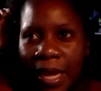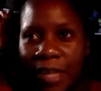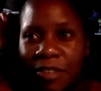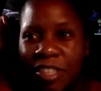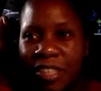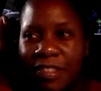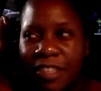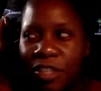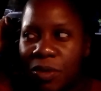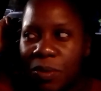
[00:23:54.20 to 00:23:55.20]
And you reach a
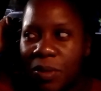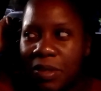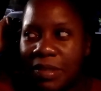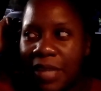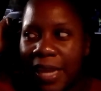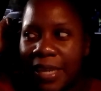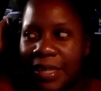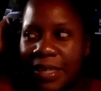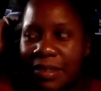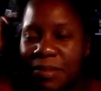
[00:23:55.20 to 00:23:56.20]
stage, you know, it's like
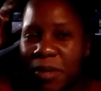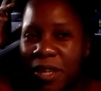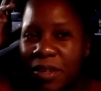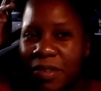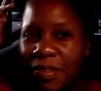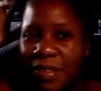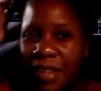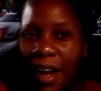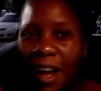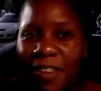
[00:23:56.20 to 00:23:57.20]
this brother just
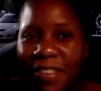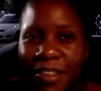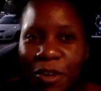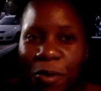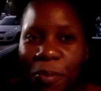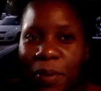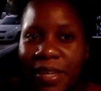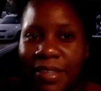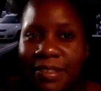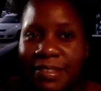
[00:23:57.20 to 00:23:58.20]
always come up with
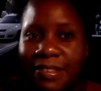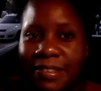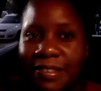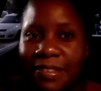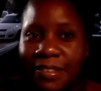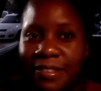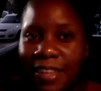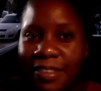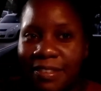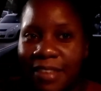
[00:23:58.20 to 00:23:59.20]
this
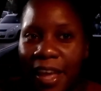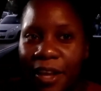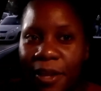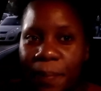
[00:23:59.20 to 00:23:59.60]
sense like,